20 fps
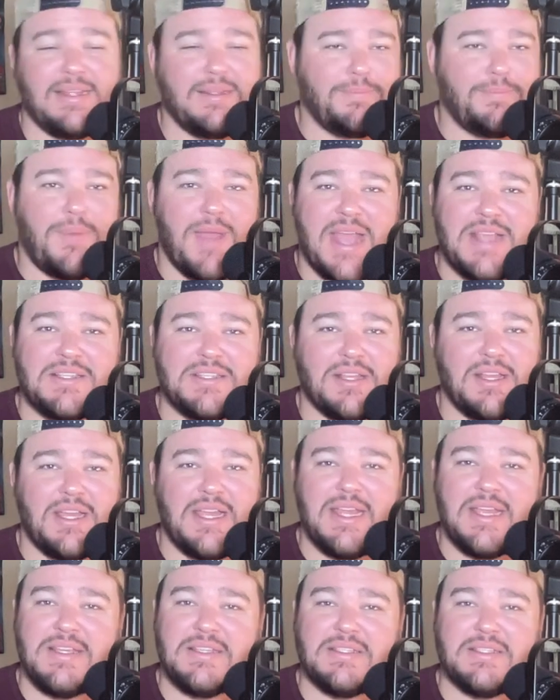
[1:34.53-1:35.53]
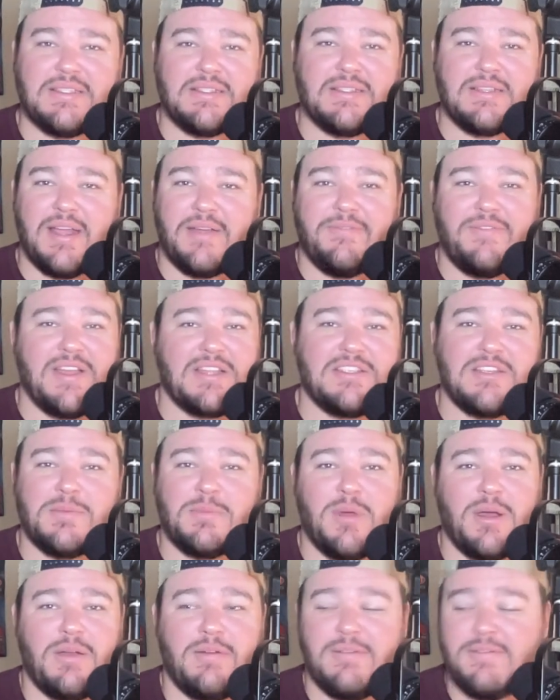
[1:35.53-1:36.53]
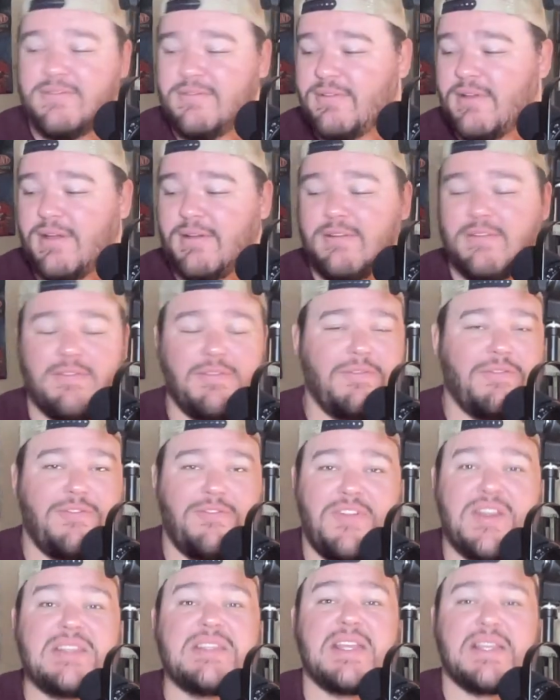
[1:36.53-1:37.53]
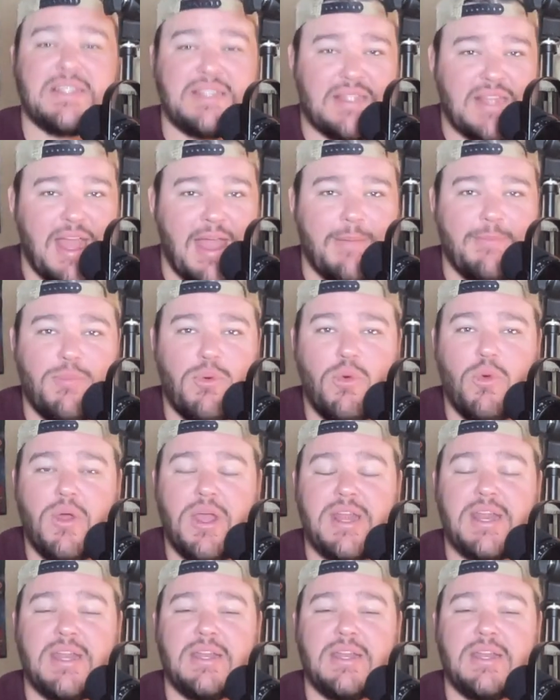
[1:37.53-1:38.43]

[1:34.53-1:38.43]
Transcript: Basically, he's a victim of physics at that point,